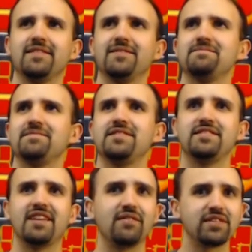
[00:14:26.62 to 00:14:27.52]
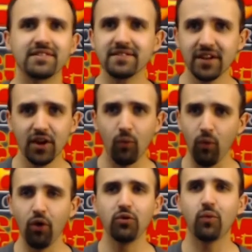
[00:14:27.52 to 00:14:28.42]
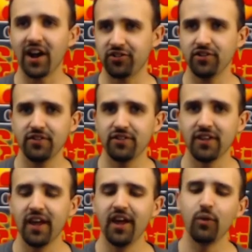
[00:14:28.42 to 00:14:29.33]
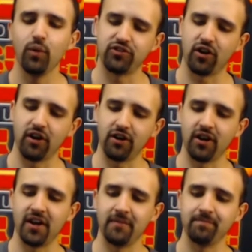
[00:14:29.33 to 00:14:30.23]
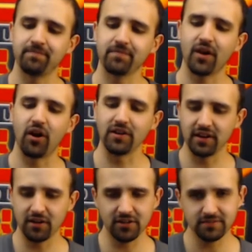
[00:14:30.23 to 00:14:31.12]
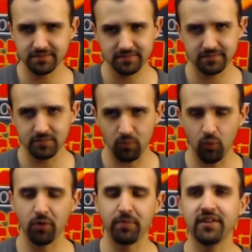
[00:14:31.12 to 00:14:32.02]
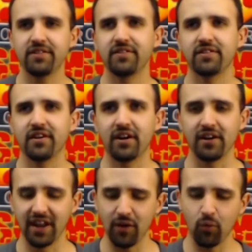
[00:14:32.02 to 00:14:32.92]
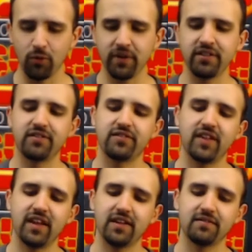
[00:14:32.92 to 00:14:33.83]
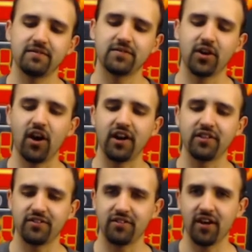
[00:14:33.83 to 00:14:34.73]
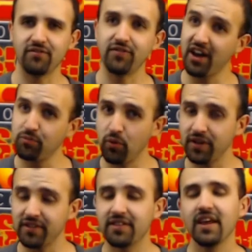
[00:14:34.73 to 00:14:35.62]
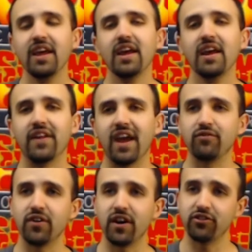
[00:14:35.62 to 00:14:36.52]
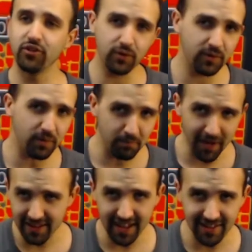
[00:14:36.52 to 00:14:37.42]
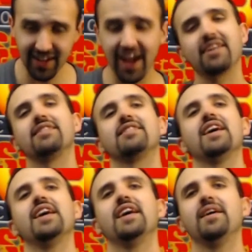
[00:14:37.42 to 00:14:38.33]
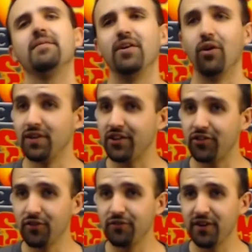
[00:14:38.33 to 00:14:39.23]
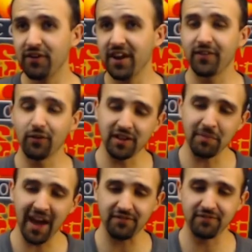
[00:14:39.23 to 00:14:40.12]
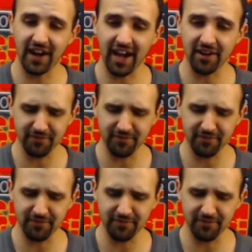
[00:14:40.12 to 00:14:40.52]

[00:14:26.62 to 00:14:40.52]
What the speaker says: 7 Wold Watchers, which are our little war beasts, our light war beasts. They cost 5 points. They have 2 melee attacks. They're only 2 Fury, and they're only mat 5,